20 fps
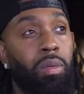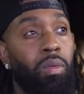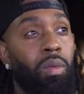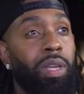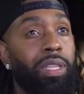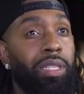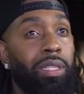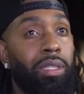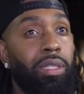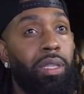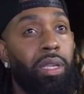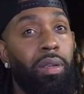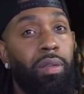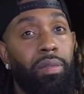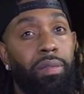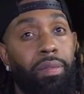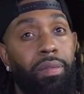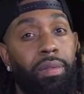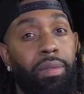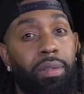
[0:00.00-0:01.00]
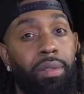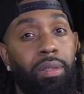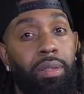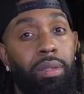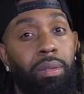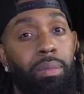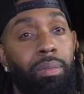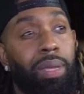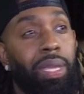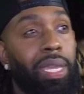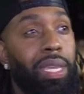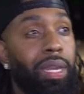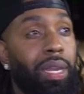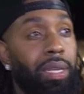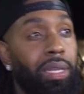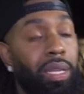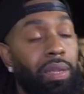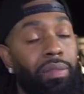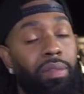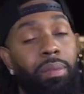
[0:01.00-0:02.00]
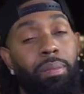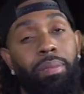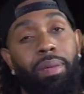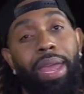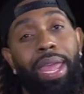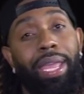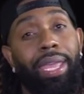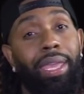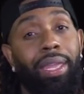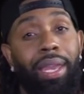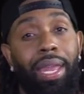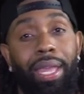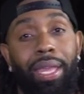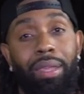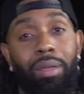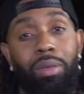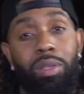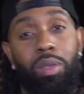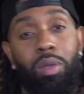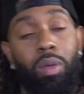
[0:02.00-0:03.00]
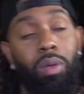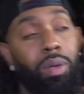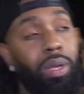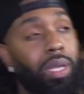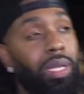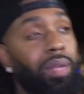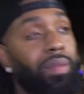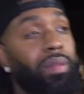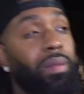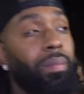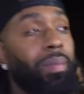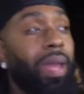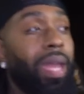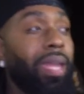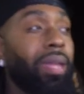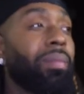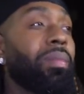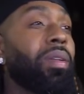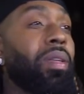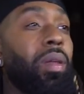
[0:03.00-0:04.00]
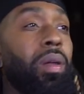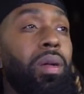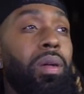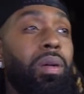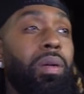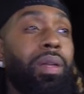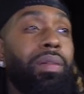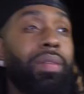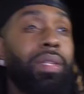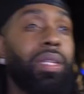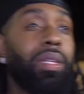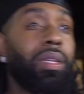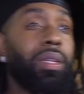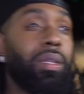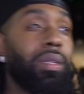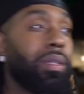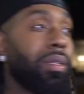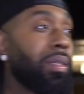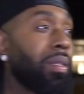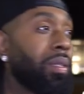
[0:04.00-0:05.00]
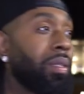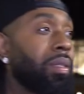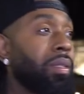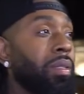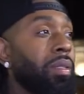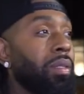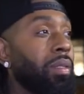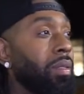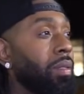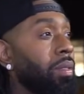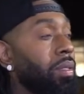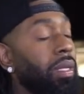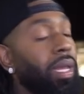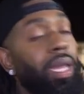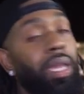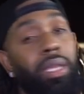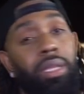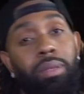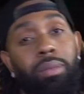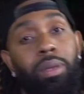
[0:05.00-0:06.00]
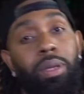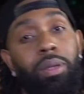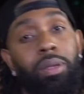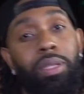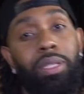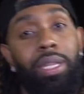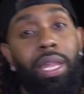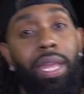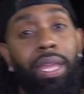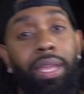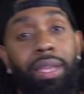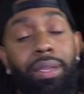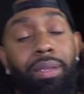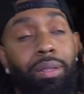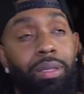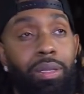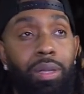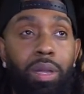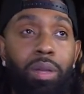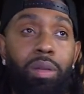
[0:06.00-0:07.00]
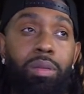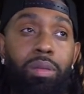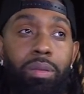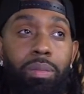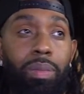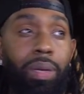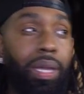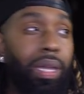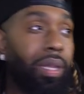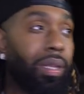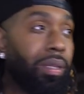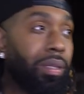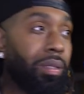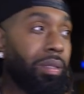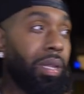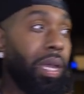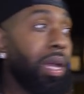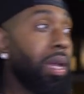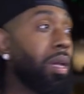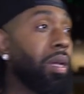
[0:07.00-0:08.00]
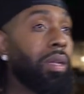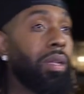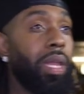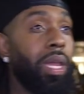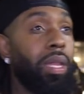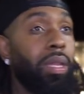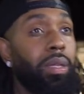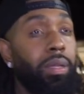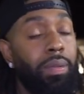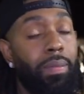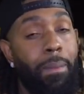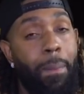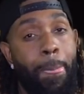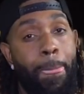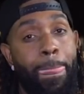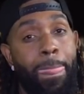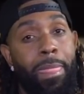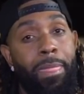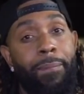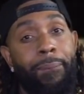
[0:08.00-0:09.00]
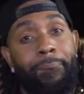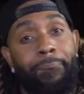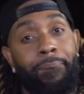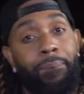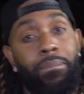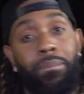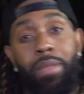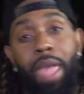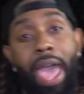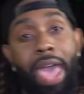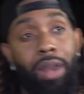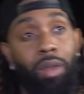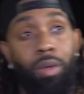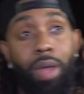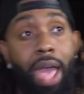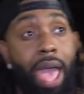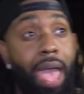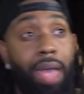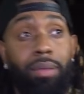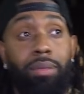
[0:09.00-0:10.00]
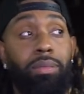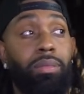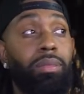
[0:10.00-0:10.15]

wasn't SERV, but he in a different bracket. Like when you go in a different bracket, bro, your whole everything changed, bro. Like you know, but nah, like I don't, I,